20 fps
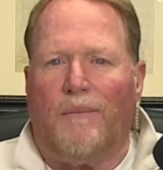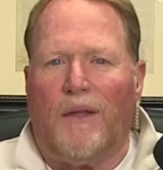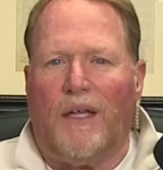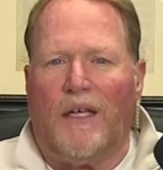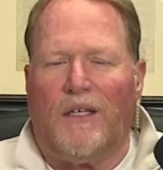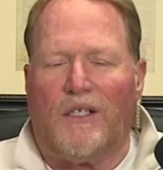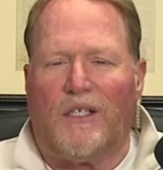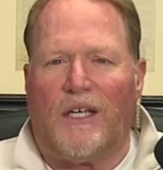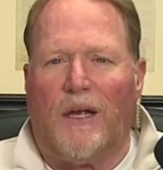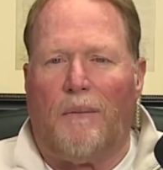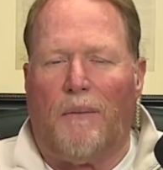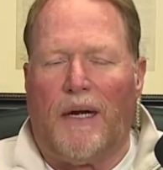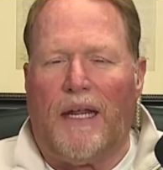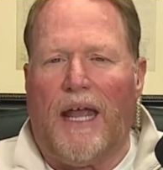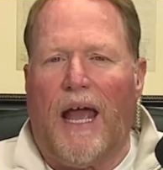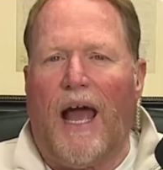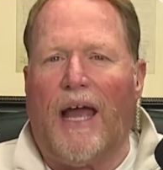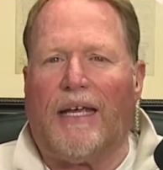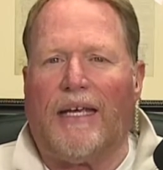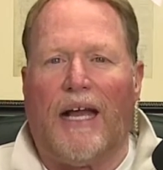is
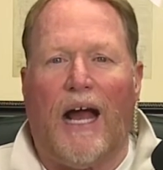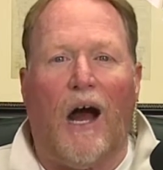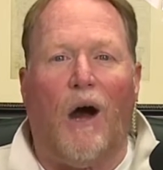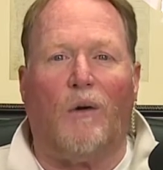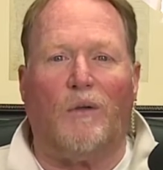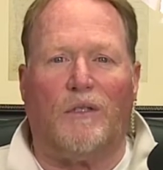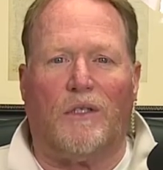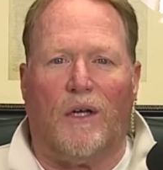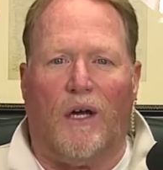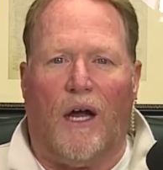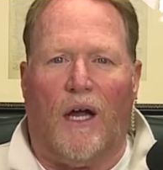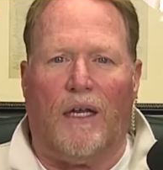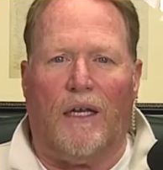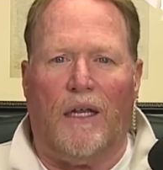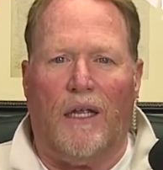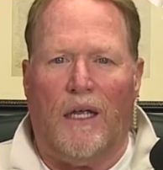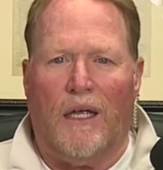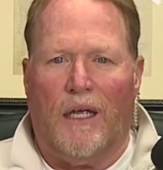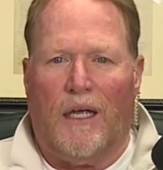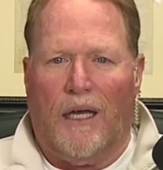somebody I count
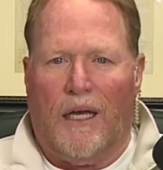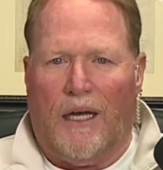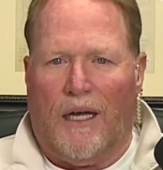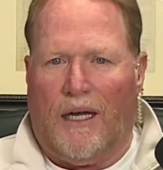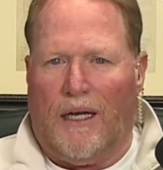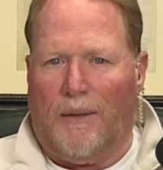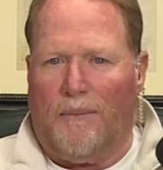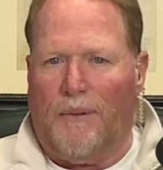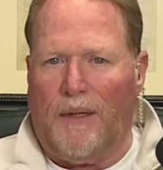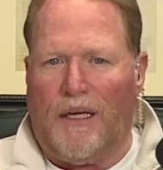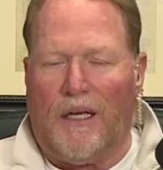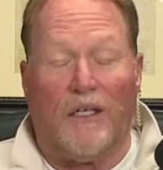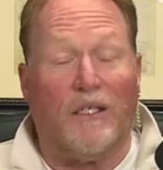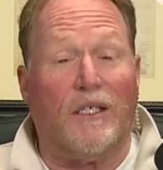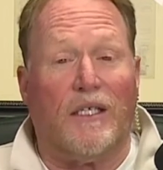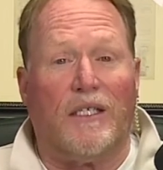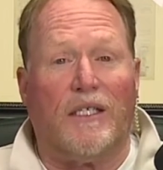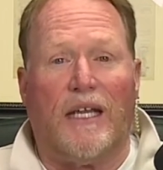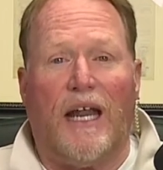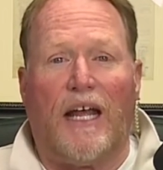on
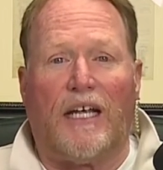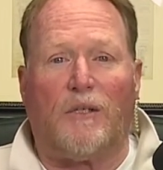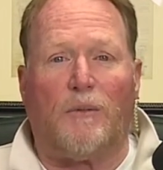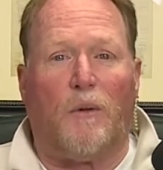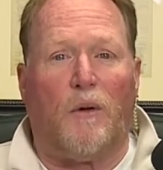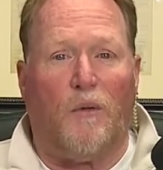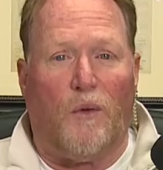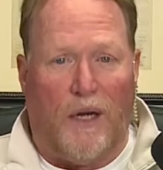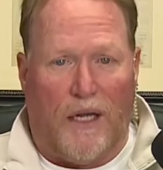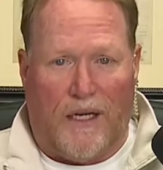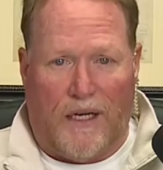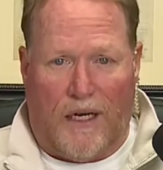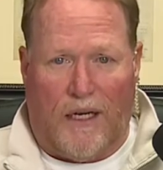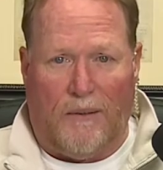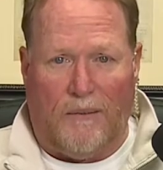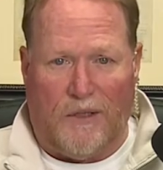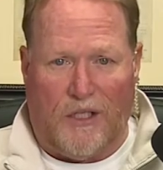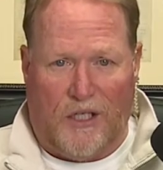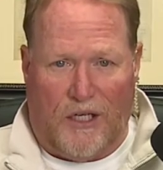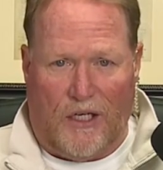because he's an expert when it
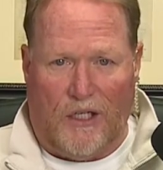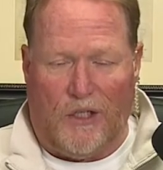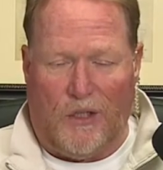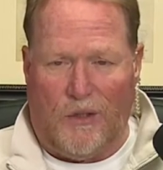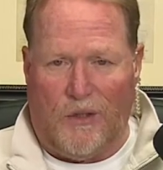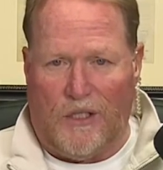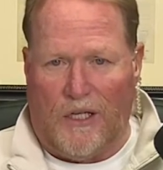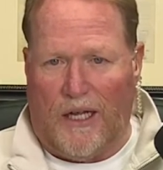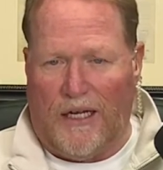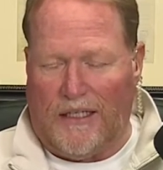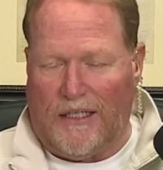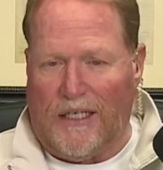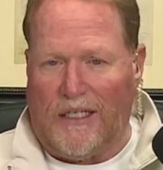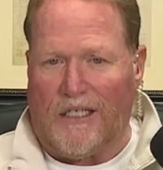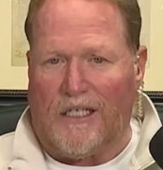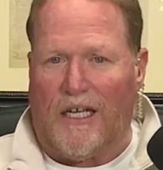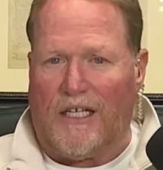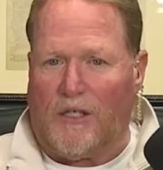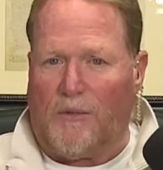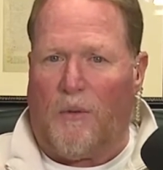comes to issues like
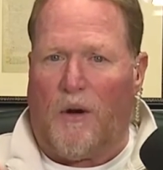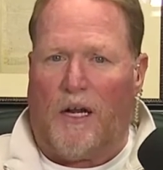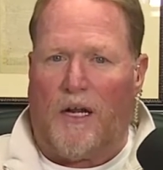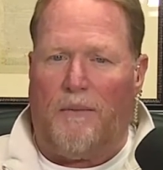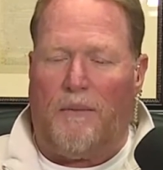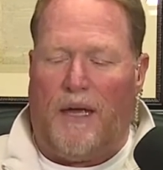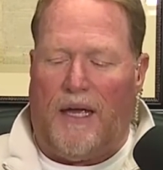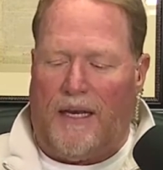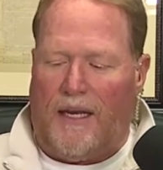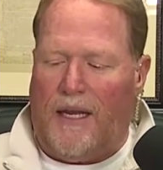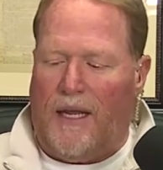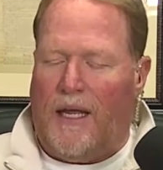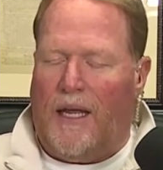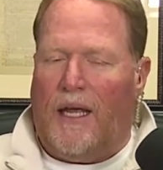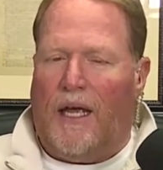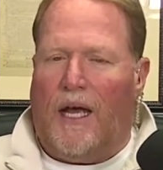this. Let's bring him in.